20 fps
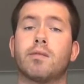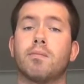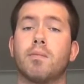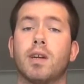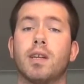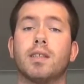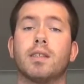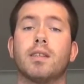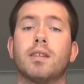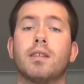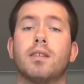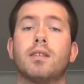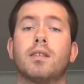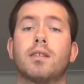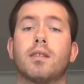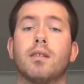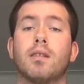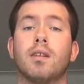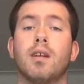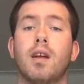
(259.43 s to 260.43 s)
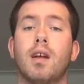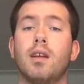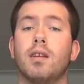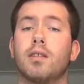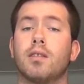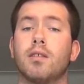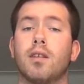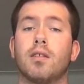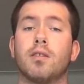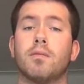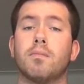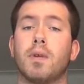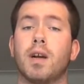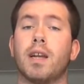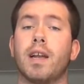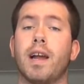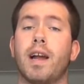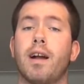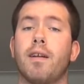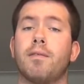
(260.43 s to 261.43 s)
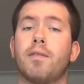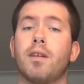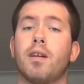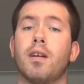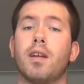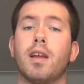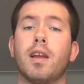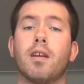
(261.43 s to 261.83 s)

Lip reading: You might need to, you might have an